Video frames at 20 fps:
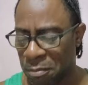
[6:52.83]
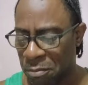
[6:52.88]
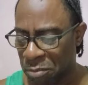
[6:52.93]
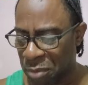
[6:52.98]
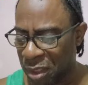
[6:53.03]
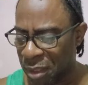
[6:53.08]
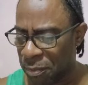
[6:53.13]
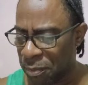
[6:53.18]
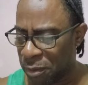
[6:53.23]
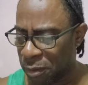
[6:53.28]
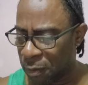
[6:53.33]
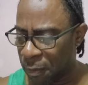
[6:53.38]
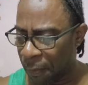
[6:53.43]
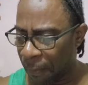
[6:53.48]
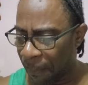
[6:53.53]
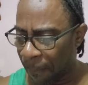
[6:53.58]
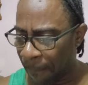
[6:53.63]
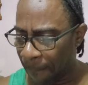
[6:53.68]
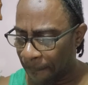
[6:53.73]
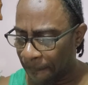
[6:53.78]
People,
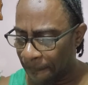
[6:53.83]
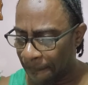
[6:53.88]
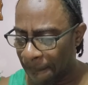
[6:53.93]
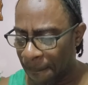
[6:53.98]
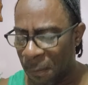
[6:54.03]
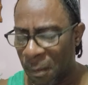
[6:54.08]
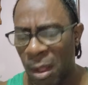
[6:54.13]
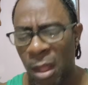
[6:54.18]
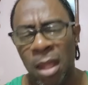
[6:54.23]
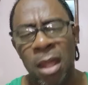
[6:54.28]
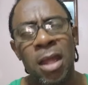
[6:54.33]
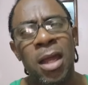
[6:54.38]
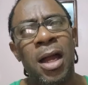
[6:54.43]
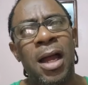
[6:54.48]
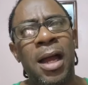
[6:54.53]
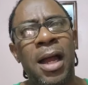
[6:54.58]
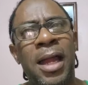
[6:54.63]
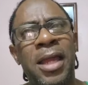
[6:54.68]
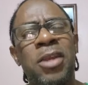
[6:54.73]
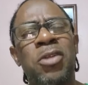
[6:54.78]

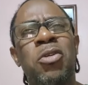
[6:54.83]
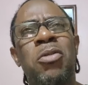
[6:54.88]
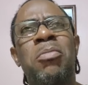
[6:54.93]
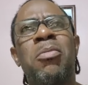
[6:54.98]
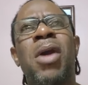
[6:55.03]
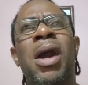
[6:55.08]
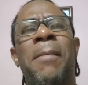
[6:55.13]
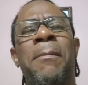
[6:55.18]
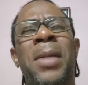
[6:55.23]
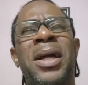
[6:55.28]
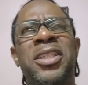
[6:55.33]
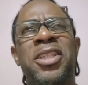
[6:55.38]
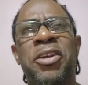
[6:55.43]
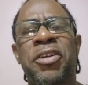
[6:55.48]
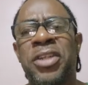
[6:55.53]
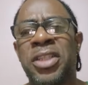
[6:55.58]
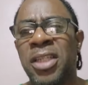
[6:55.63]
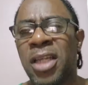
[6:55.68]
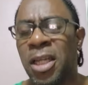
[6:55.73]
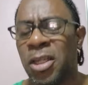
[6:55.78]
I know
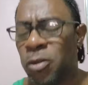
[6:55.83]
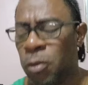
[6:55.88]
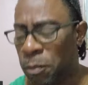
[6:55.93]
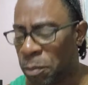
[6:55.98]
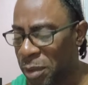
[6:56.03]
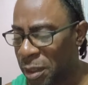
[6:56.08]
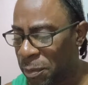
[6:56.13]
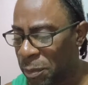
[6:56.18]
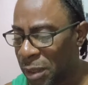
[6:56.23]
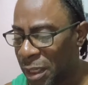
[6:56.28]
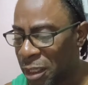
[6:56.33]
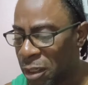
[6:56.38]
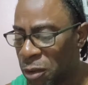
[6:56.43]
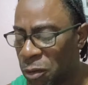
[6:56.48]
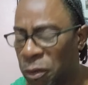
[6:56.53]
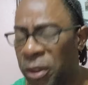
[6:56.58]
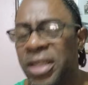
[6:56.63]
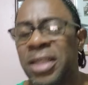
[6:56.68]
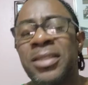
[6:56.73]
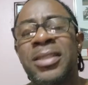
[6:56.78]
majority of you people
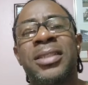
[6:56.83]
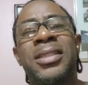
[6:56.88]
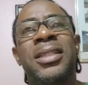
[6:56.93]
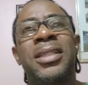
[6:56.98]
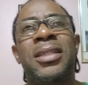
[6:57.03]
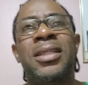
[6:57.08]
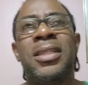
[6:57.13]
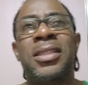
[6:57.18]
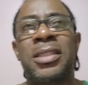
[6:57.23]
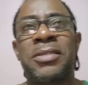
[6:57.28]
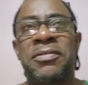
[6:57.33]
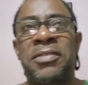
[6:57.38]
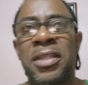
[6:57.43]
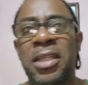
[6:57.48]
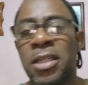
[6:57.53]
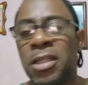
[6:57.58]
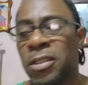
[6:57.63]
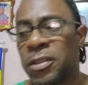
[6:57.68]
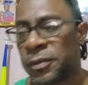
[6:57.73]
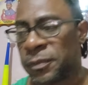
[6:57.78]
already see this
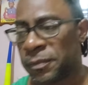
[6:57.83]
video.